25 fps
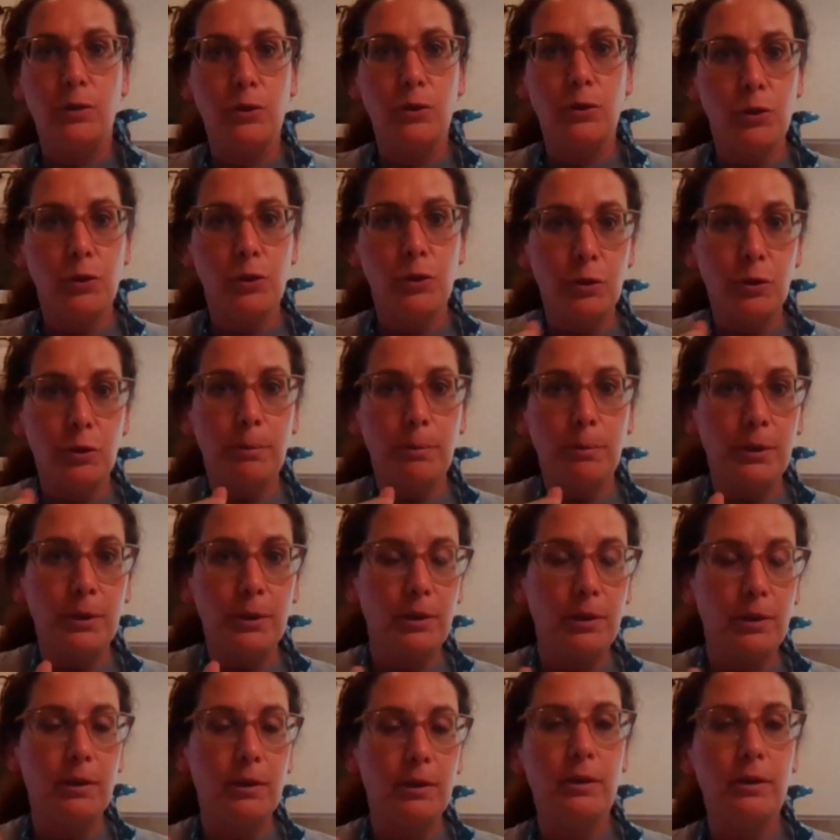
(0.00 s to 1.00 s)

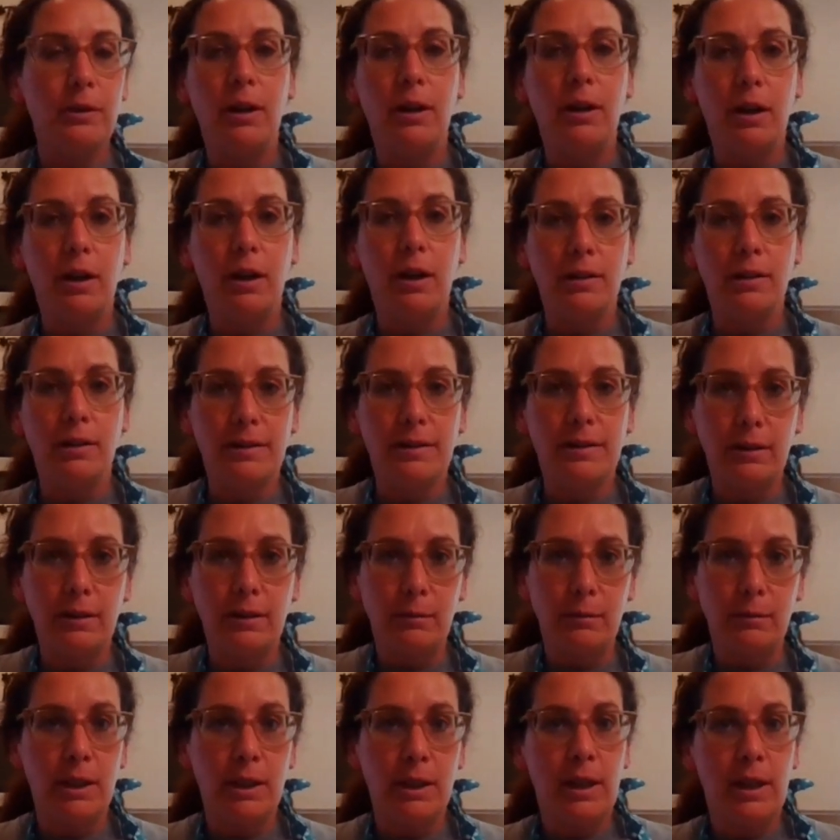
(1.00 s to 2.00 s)
Super
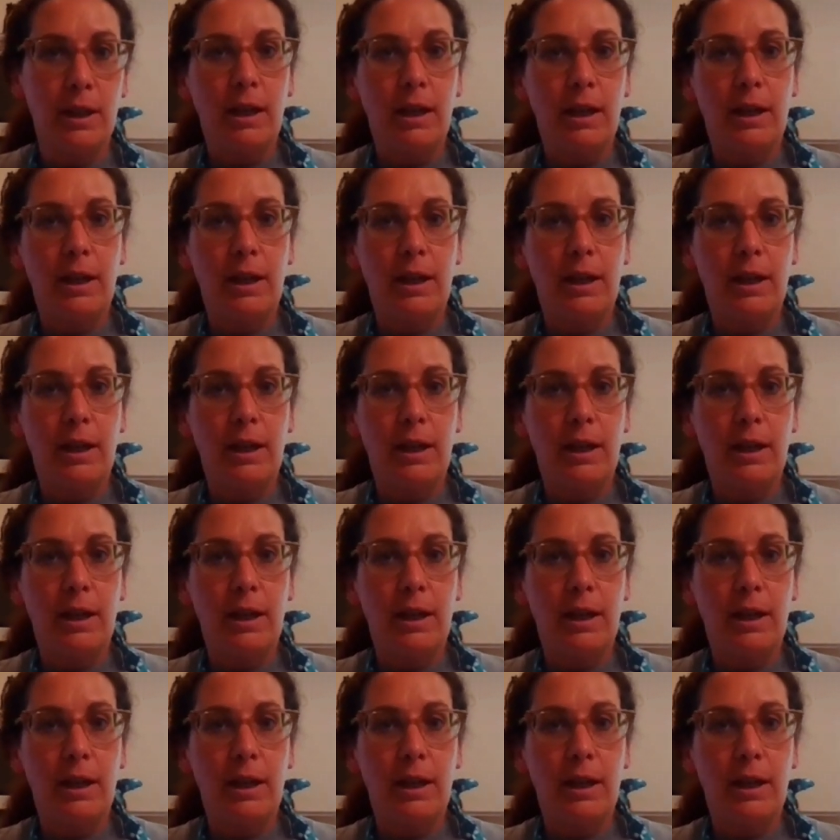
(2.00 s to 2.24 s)
awesome.